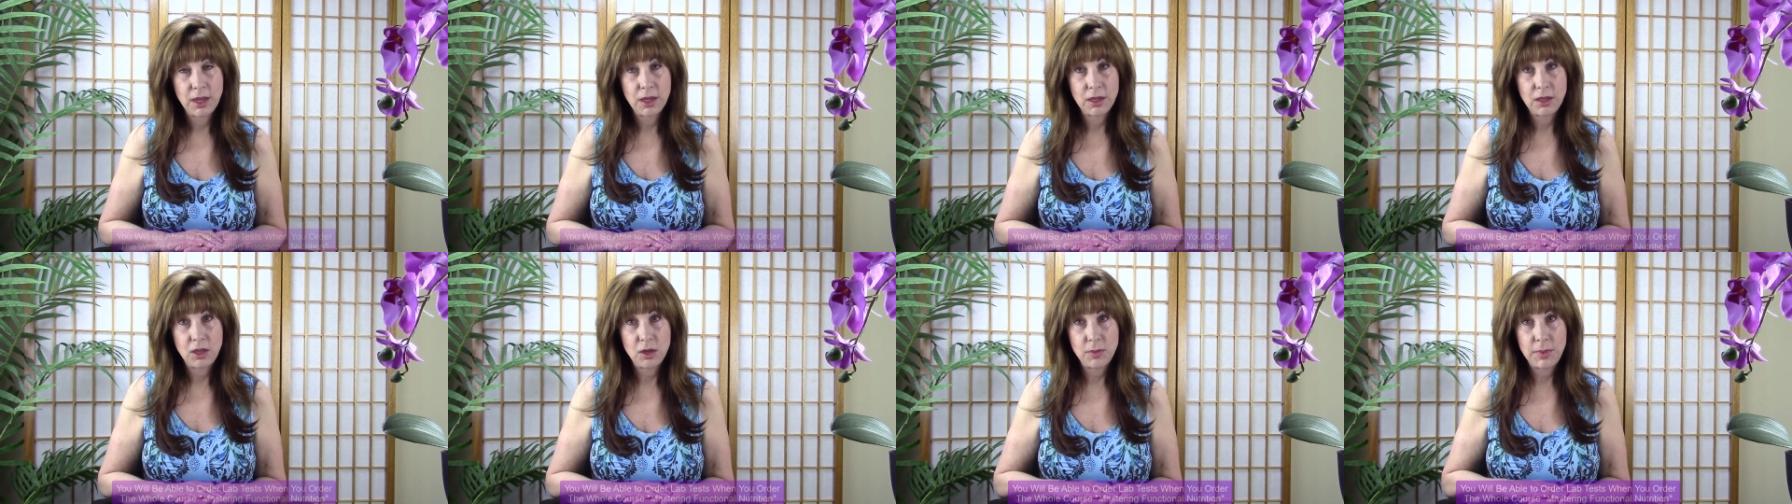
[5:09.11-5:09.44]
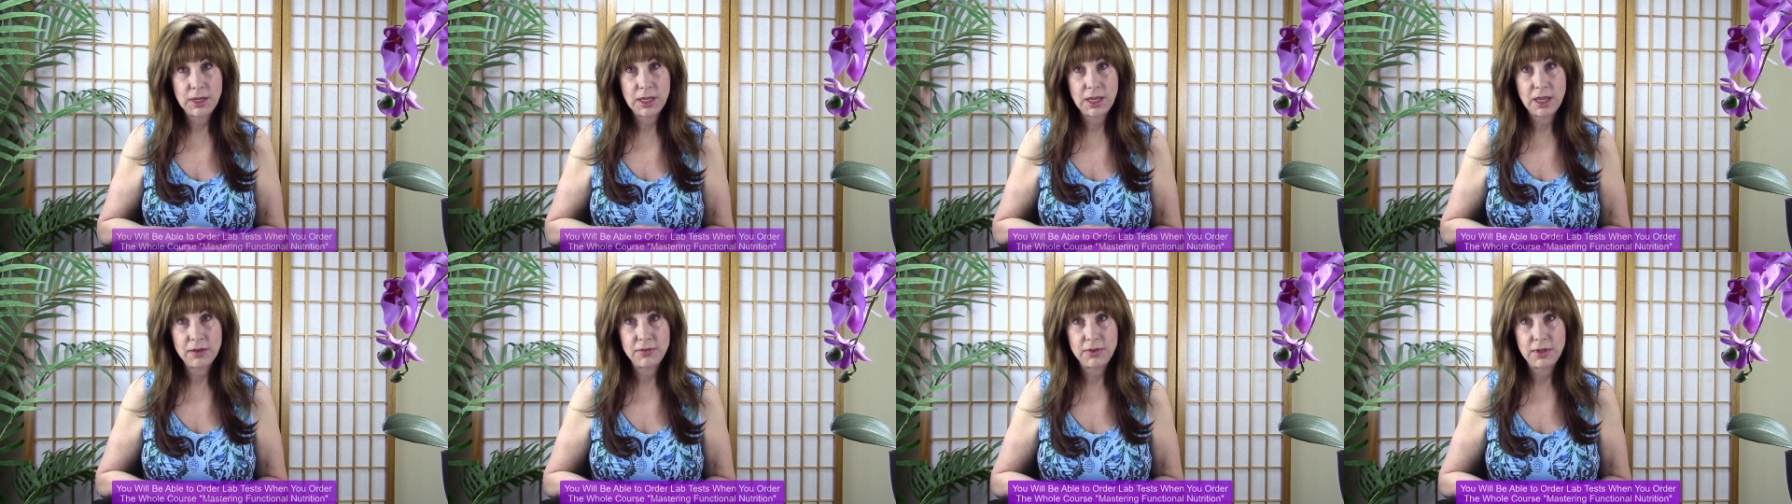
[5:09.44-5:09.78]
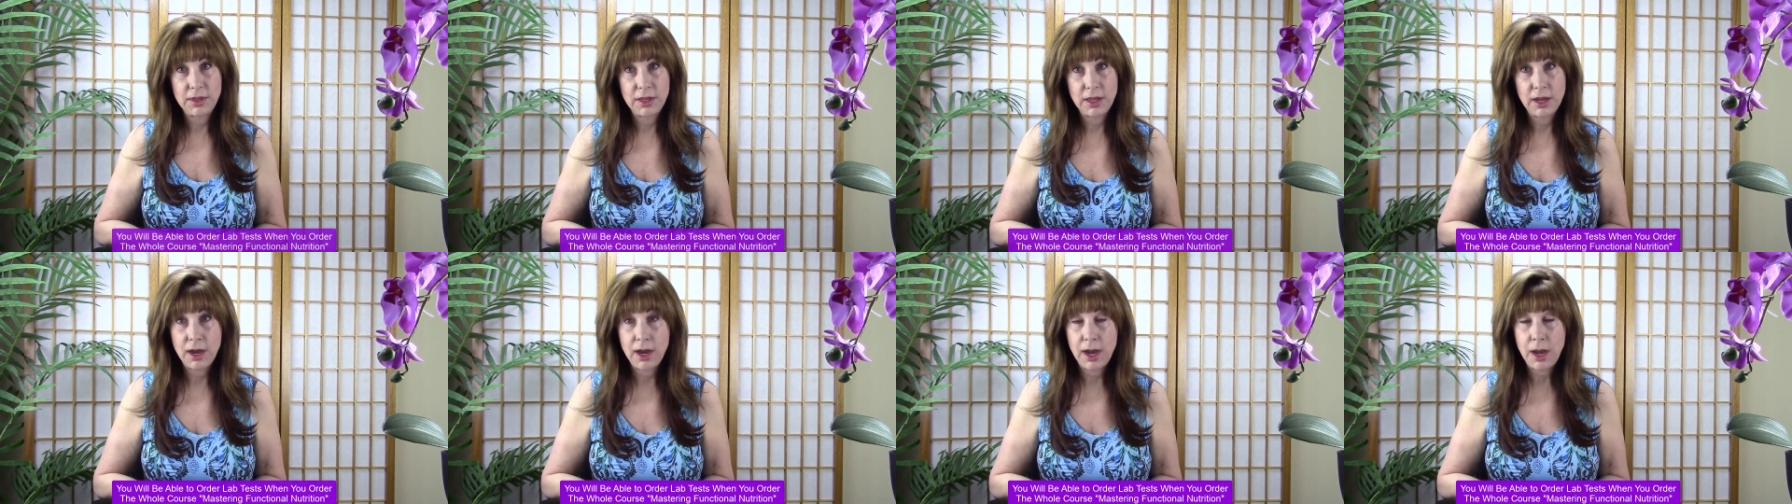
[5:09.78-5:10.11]
You'll be given
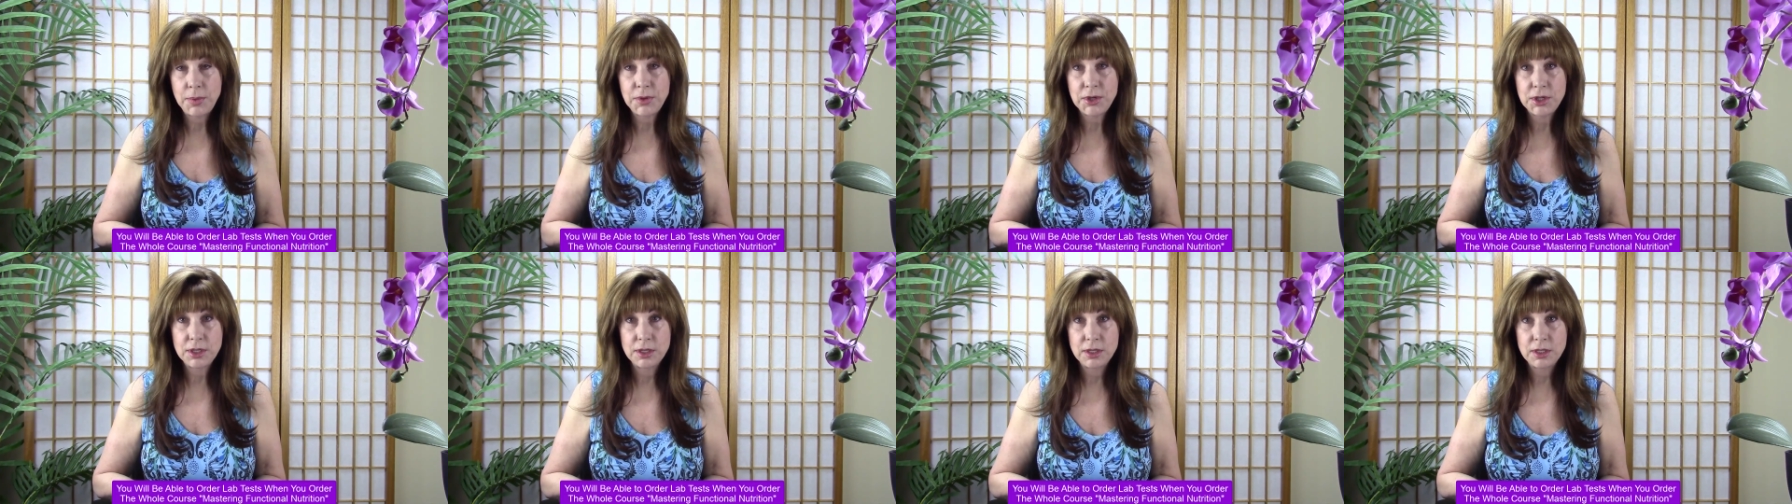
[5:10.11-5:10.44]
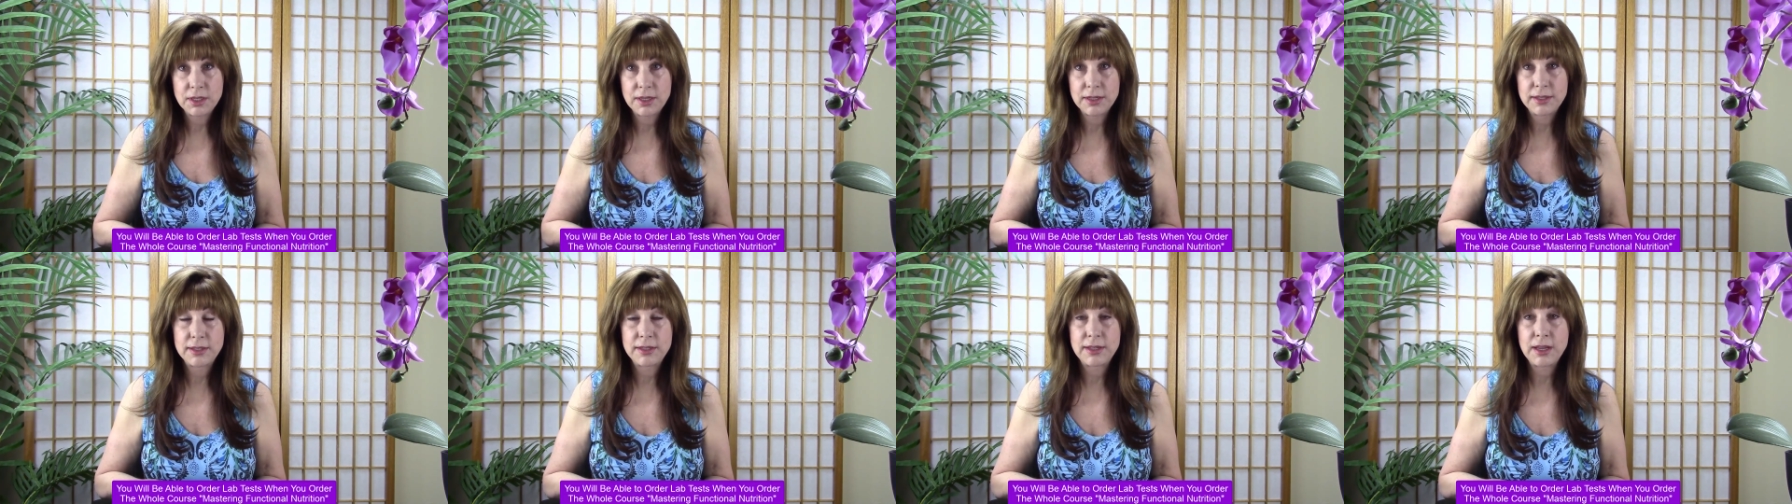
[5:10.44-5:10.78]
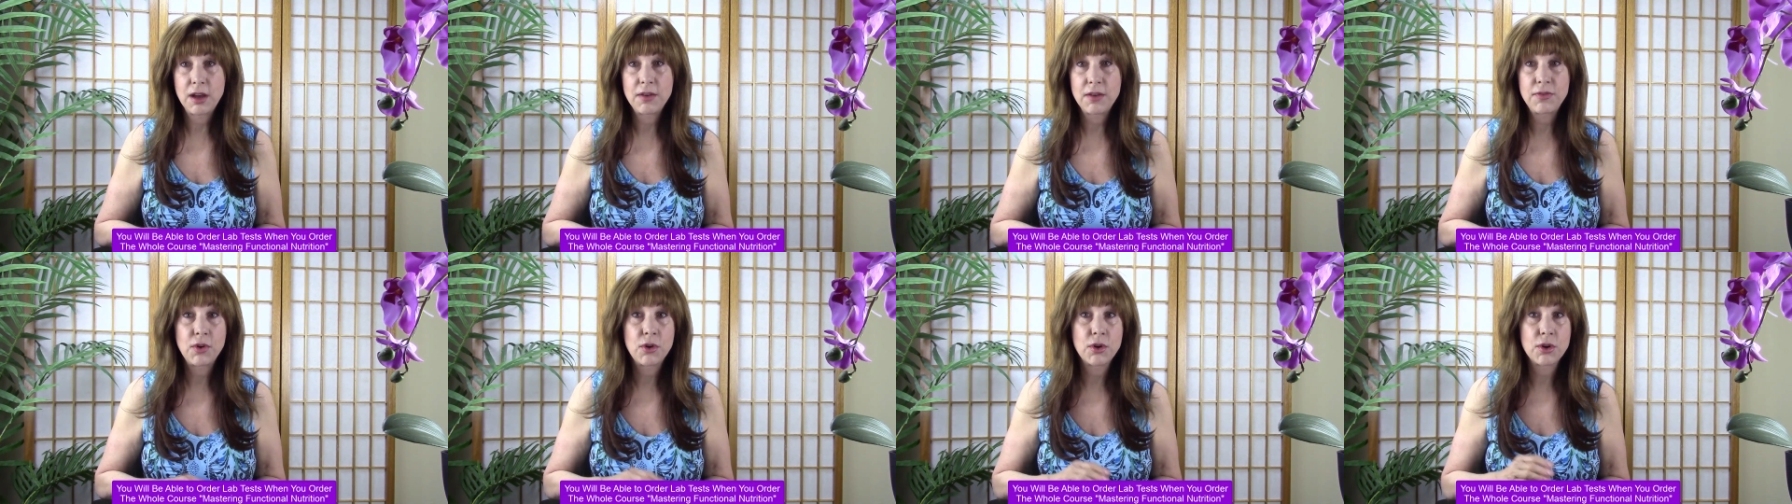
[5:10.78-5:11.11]
the option to
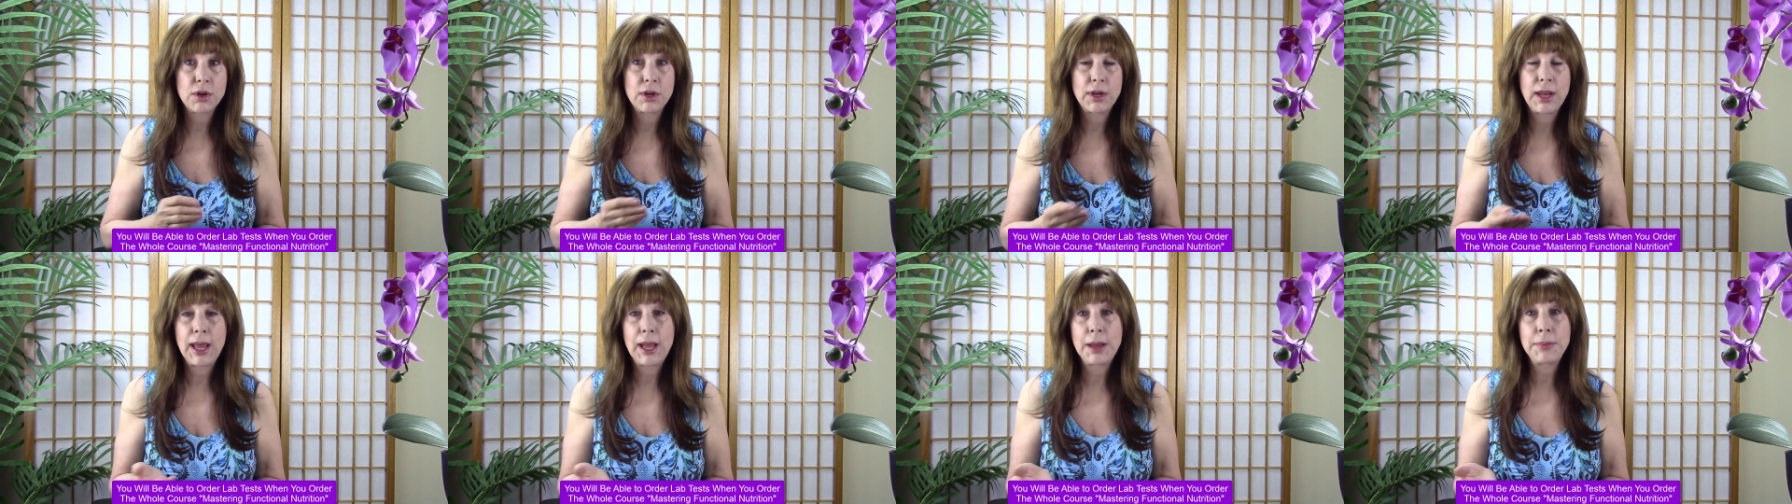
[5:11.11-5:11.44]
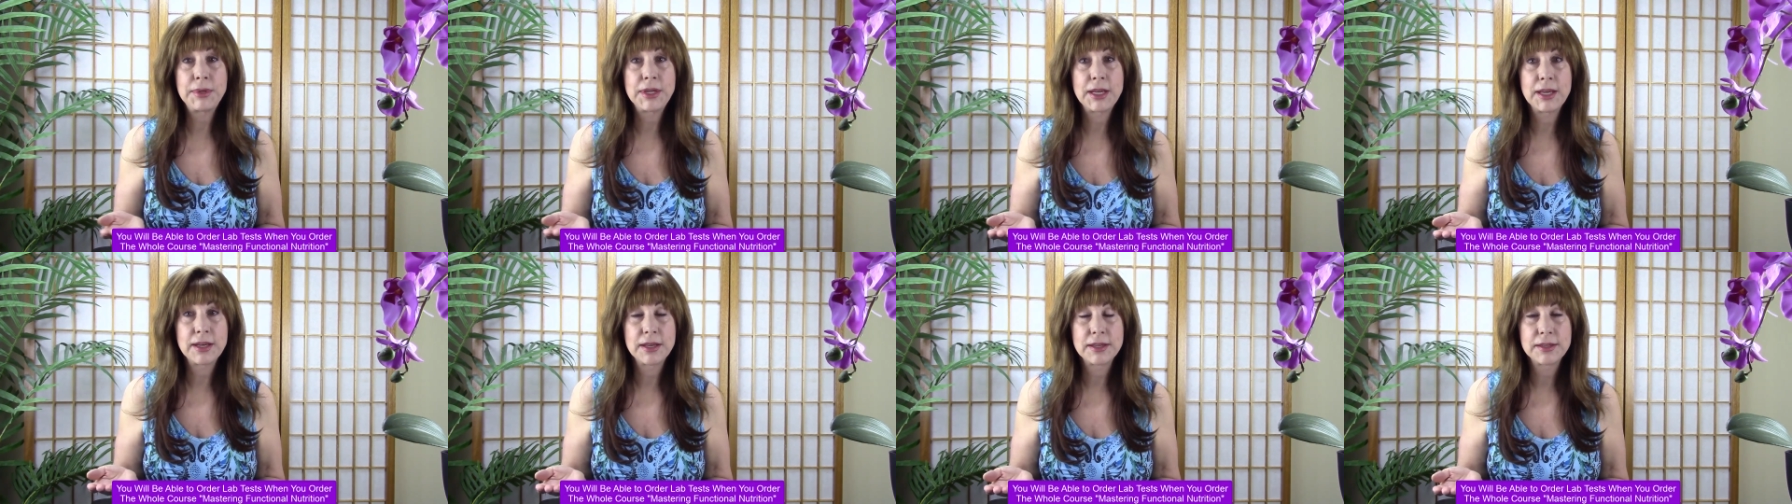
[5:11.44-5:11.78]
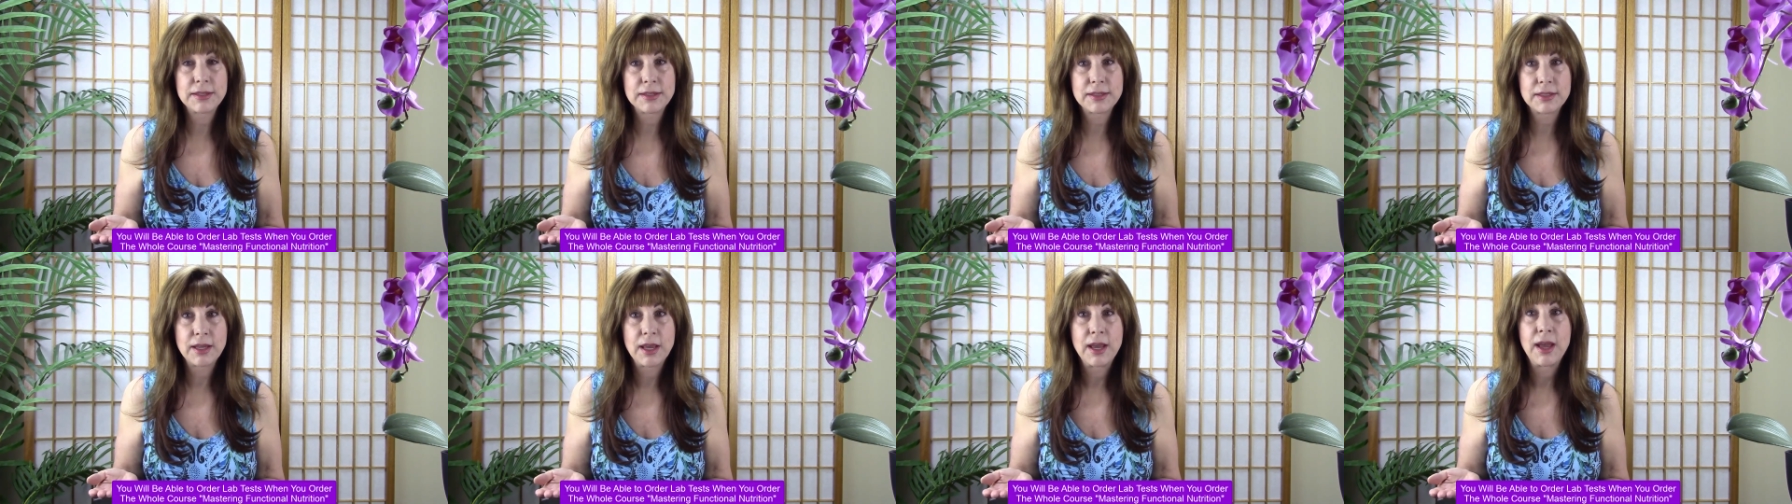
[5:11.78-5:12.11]
self-order lab
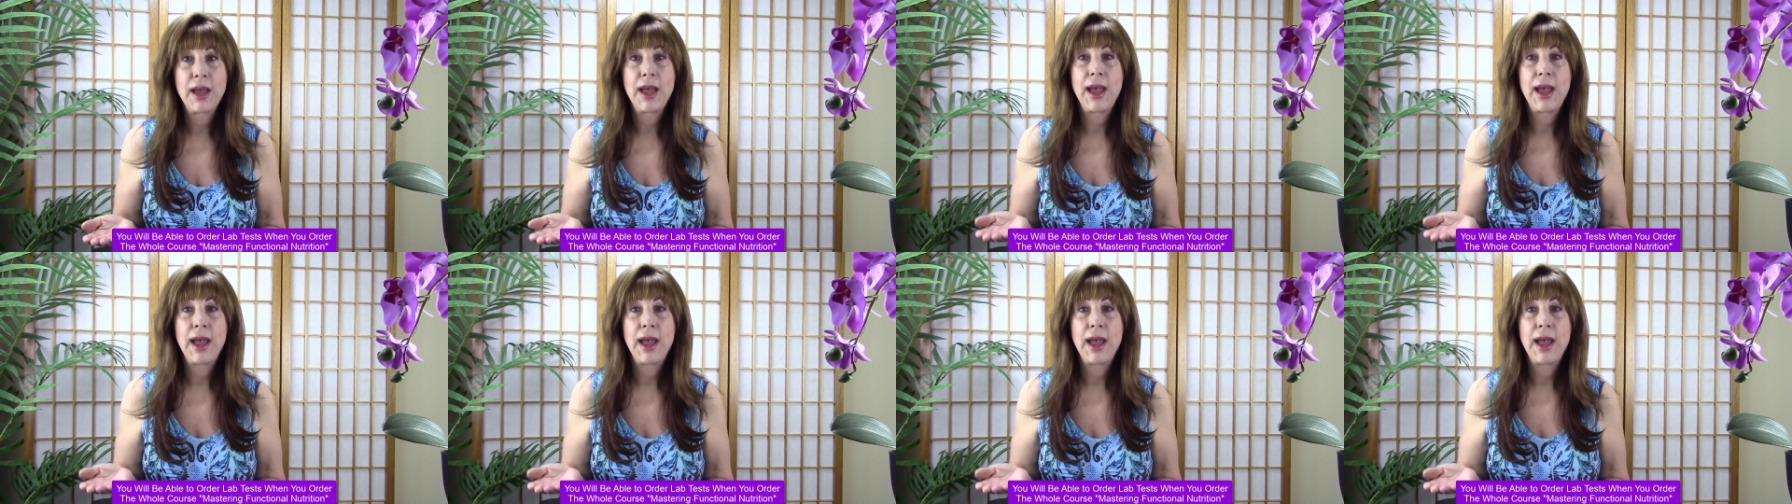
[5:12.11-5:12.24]
tests